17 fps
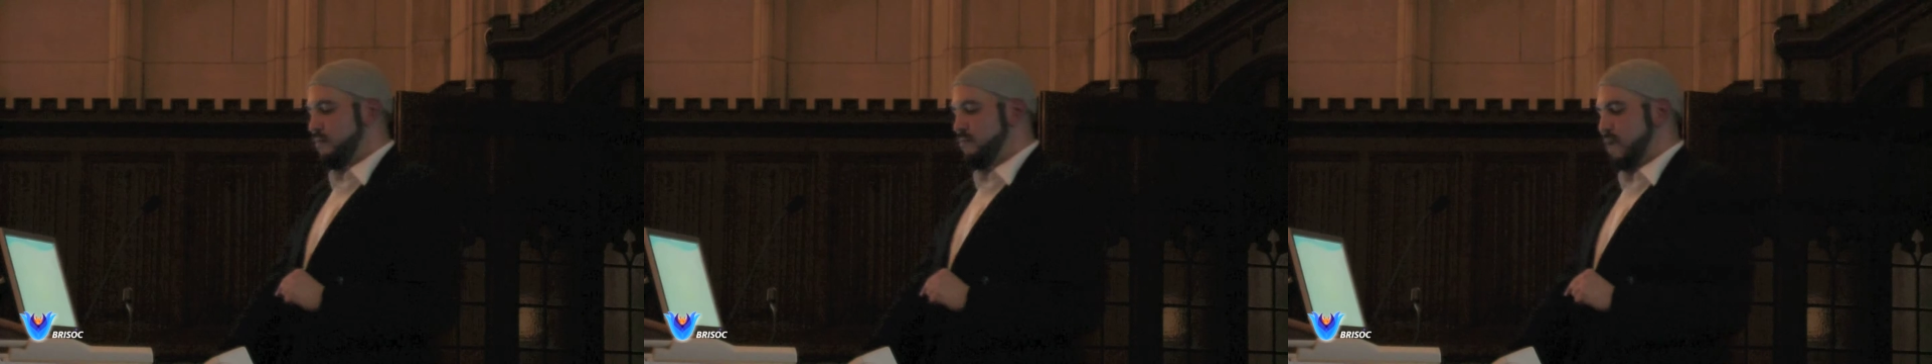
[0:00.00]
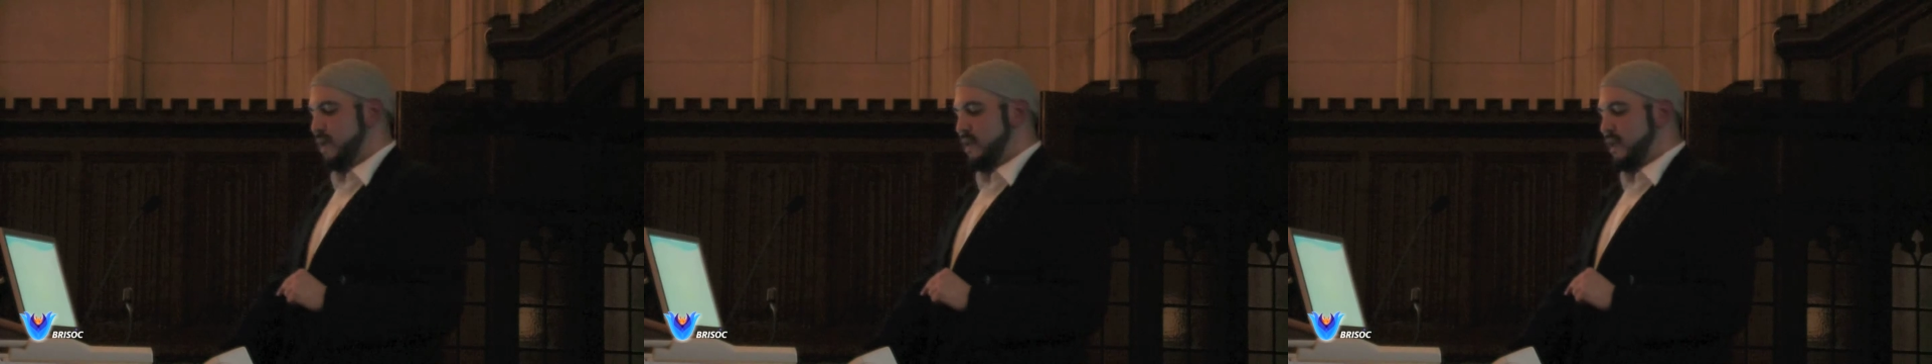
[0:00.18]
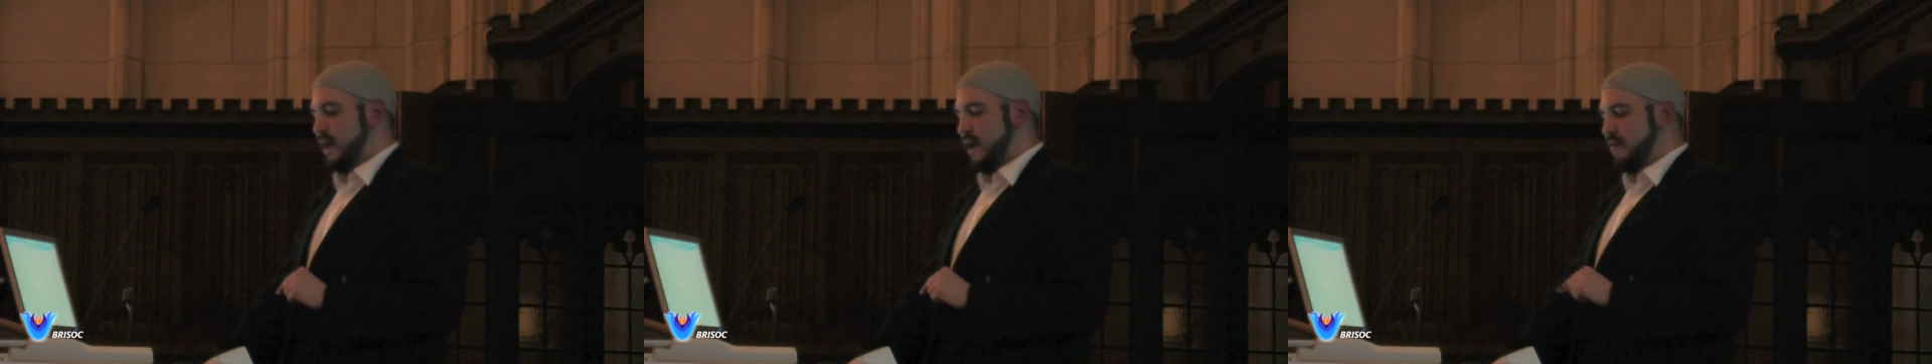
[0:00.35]

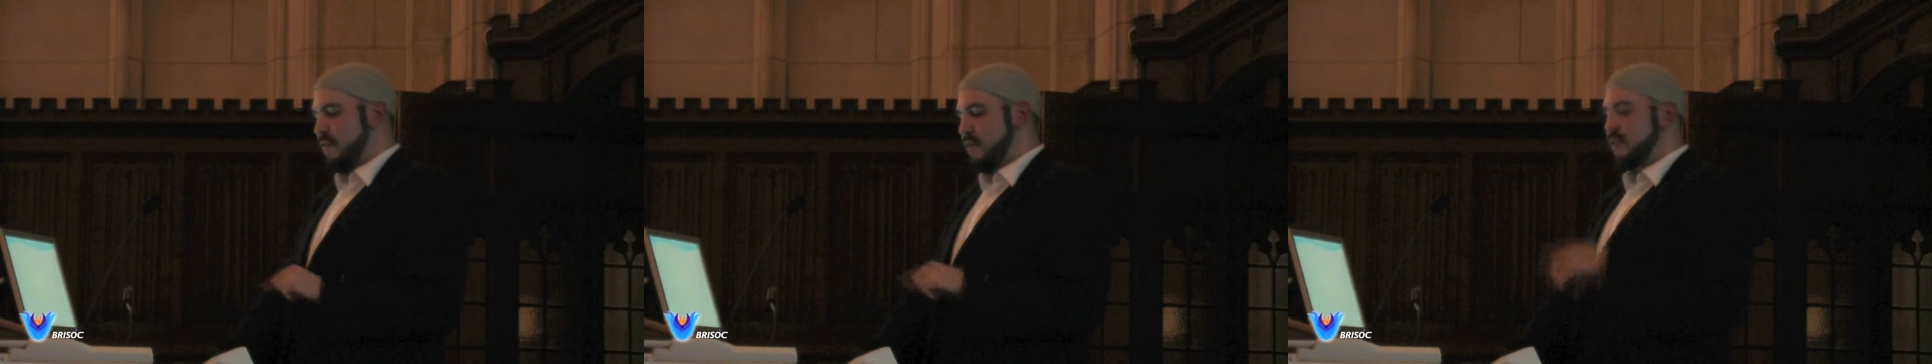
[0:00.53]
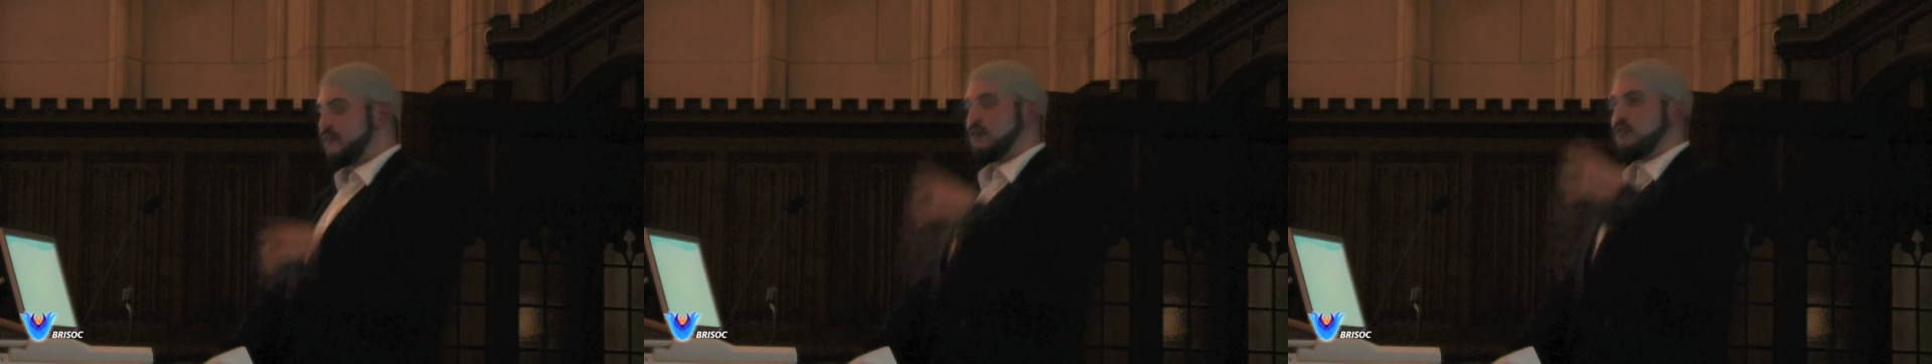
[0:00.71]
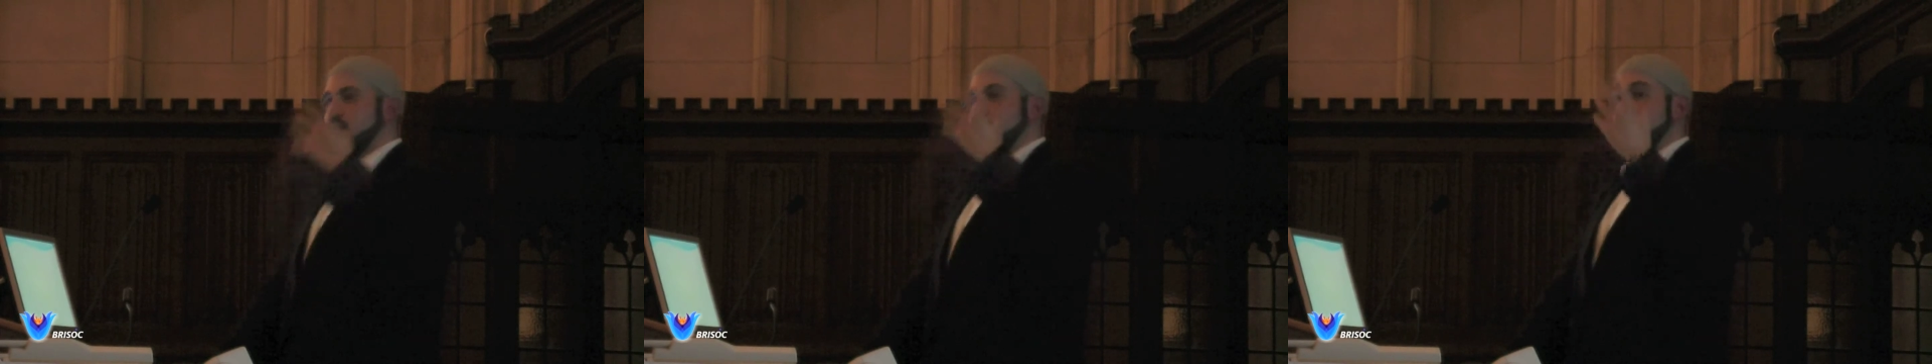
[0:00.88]
Men have a
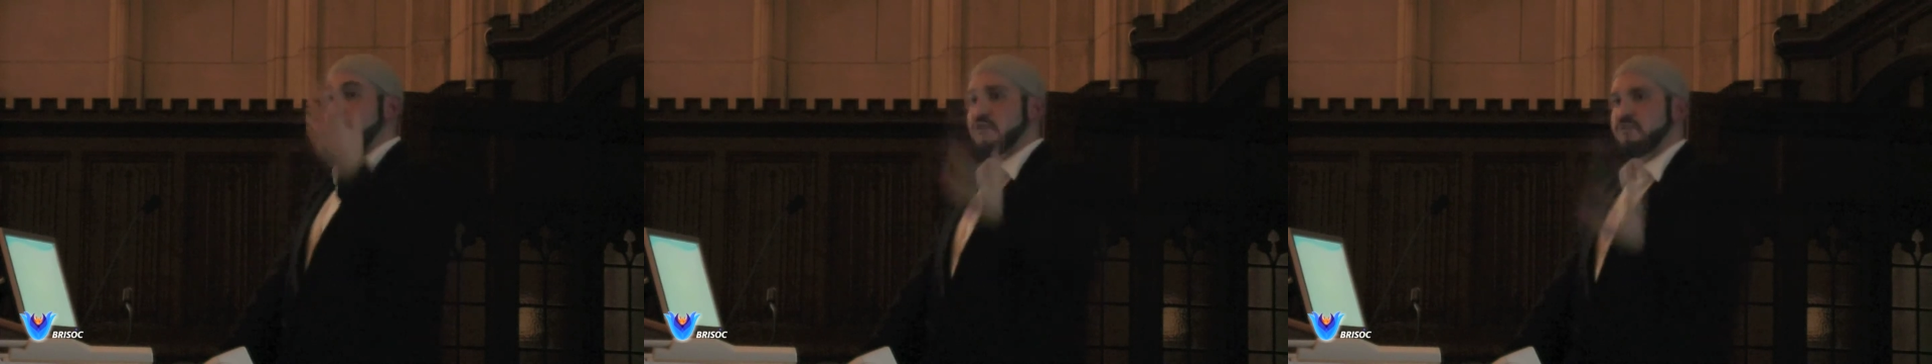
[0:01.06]
degree of